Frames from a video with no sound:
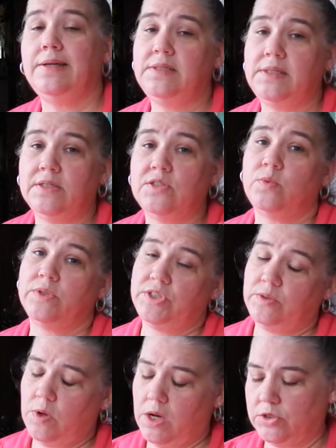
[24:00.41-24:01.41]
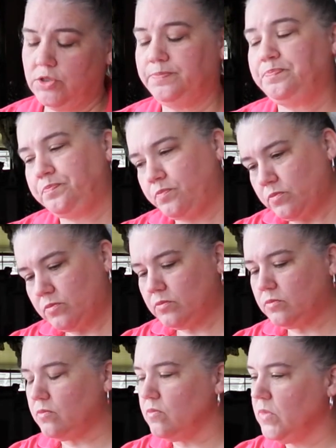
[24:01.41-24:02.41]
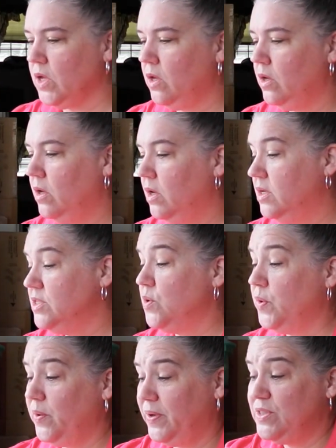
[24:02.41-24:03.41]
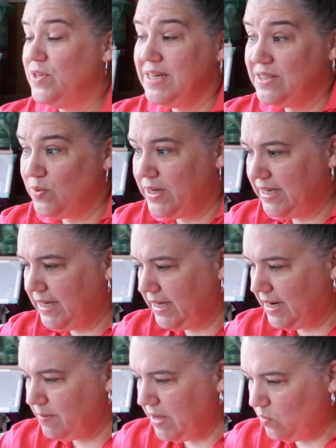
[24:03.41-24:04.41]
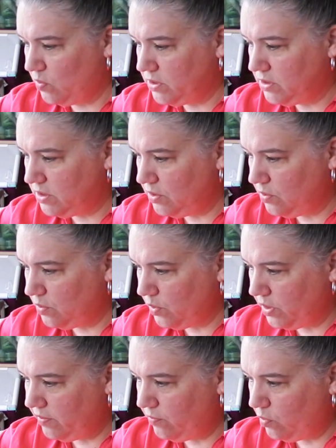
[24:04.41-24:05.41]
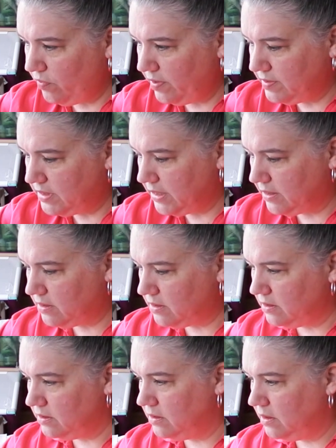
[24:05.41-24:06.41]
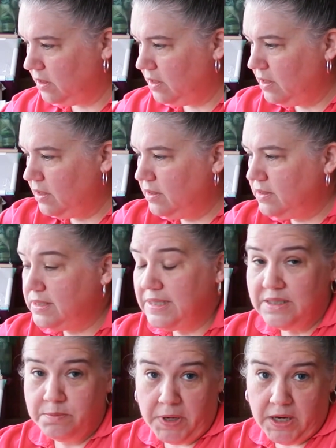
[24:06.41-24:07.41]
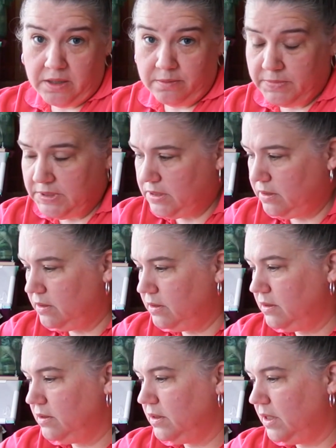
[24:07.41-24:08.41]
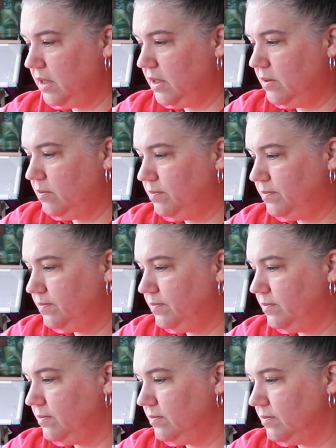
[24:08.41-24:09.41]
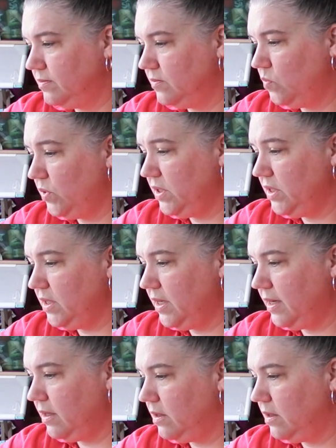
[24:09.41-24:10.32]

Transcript: I stitched while she watched. So anyway, so that's what I did. I made one, two, three, four, five, six, six bottoms um, within an